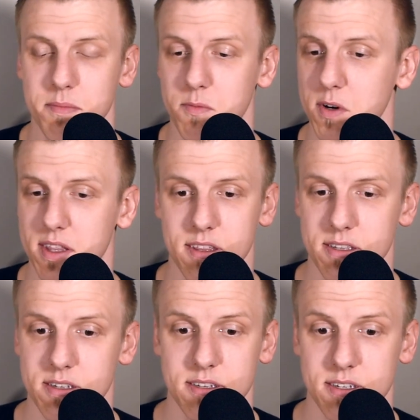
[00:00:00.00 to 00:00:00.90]
with
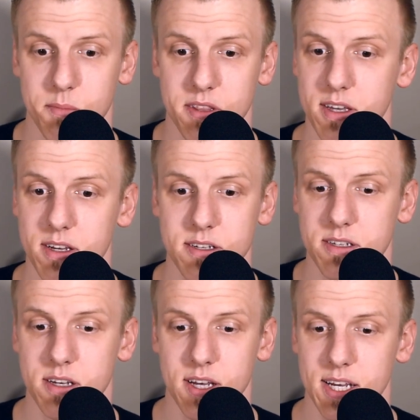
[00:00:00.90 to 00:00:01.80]
some of these?
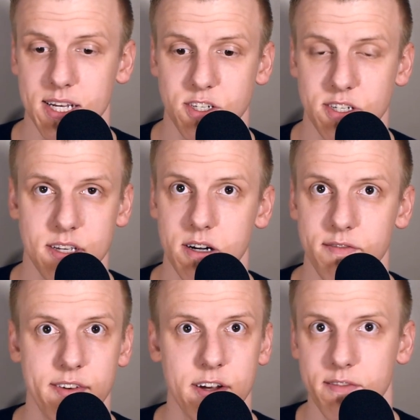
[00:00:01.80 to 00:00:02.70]
It's just
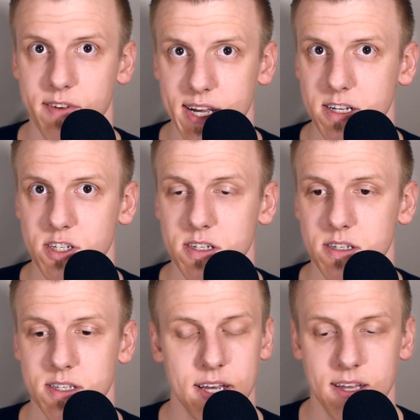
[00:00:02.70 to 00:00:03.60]
unfair
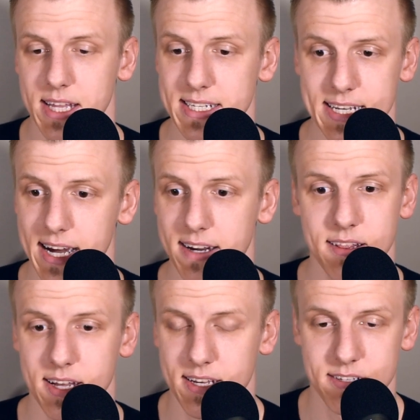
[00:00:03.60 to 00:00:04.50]
advantages. That's
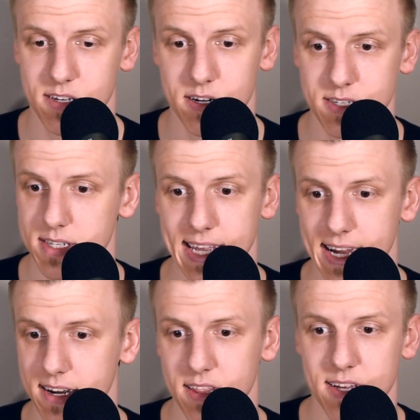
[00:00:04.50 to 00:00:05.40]
it's honestly
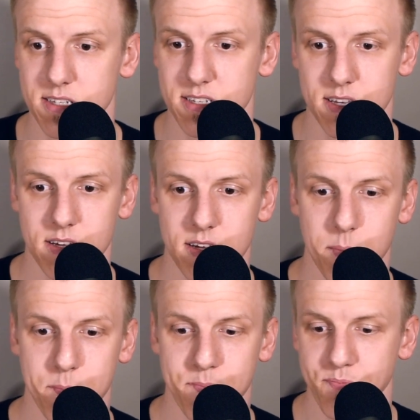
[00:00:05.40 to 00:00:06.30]
kind of like
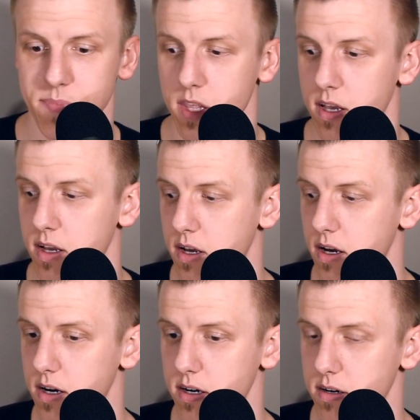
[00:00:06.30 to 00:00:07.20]
saying,
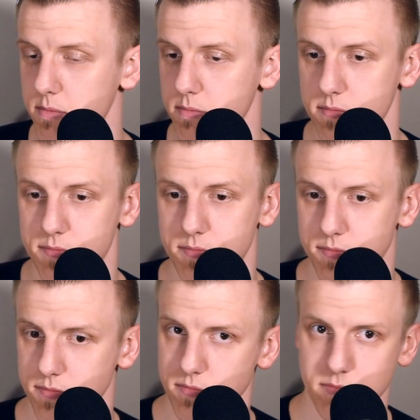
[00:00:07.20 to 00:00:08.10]
in
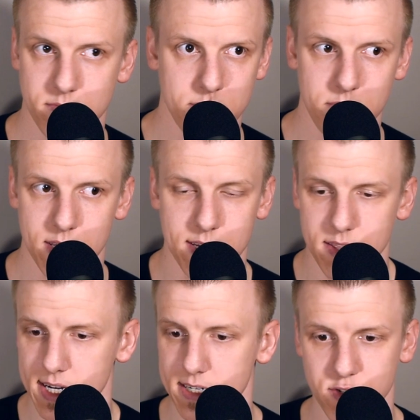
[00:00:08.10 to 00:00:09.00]

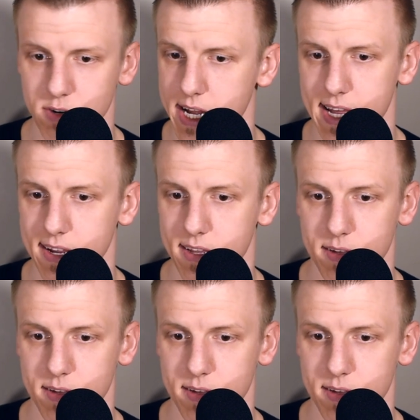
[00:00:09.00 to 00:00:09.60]
track,